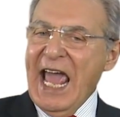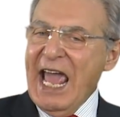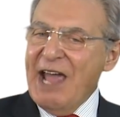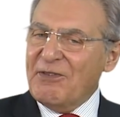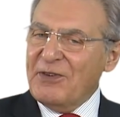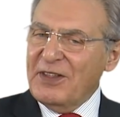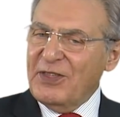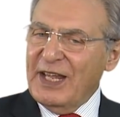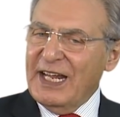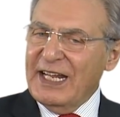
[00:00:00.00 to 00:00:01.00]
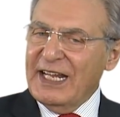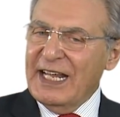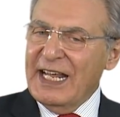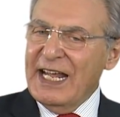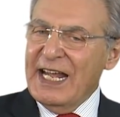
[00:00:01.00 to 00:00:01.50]
Everything
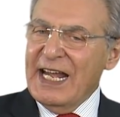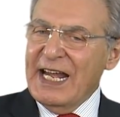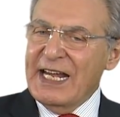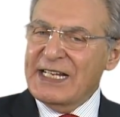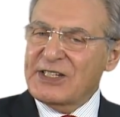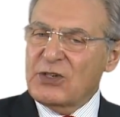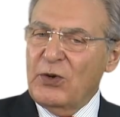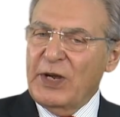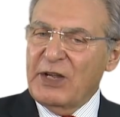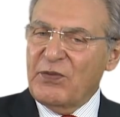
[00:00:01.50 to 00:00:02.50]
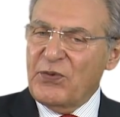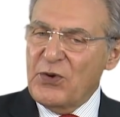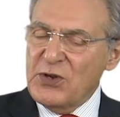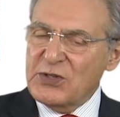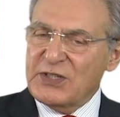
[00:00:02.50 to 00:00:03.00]
is going
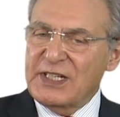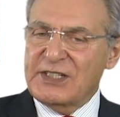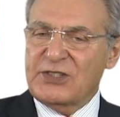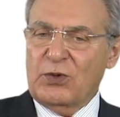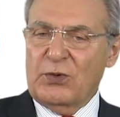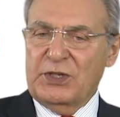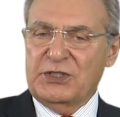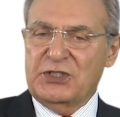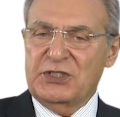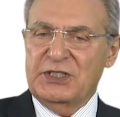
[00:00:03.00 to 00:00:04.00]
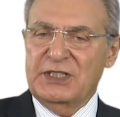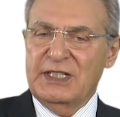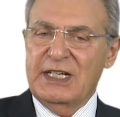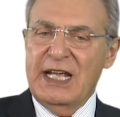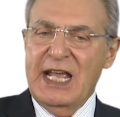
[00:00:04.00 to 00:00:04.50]
first in storage.
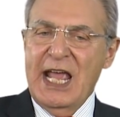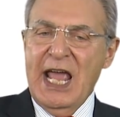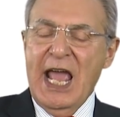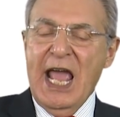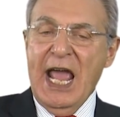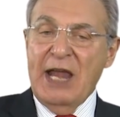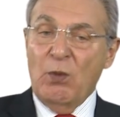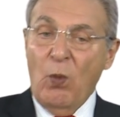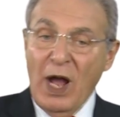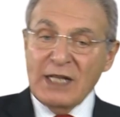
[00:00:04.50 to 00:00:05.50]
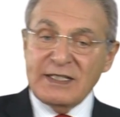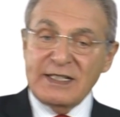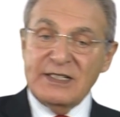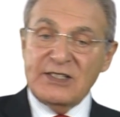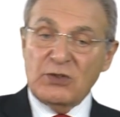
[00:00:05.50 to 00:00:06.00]
And
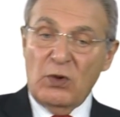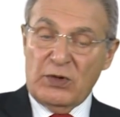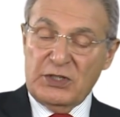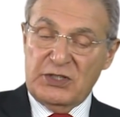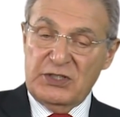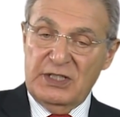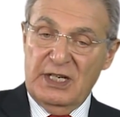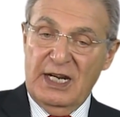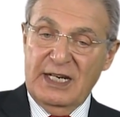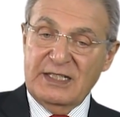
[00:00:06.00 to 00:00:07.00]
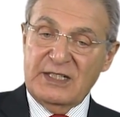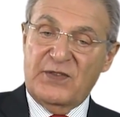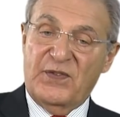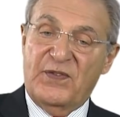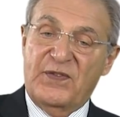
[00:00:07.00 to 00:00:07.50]
once in storage, it
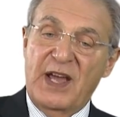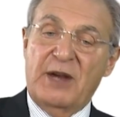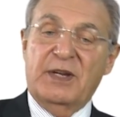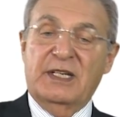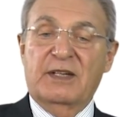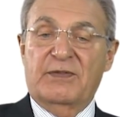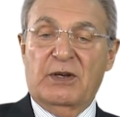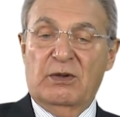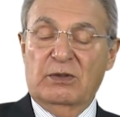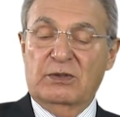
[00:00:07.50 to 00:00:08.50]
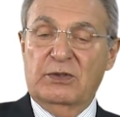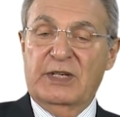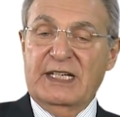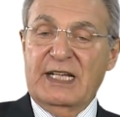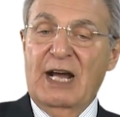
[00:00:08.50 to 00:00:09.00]
is very difficult
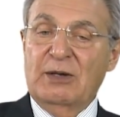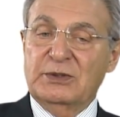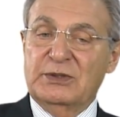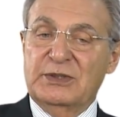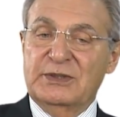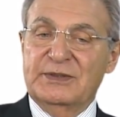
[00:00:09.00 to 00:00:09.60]
to get out.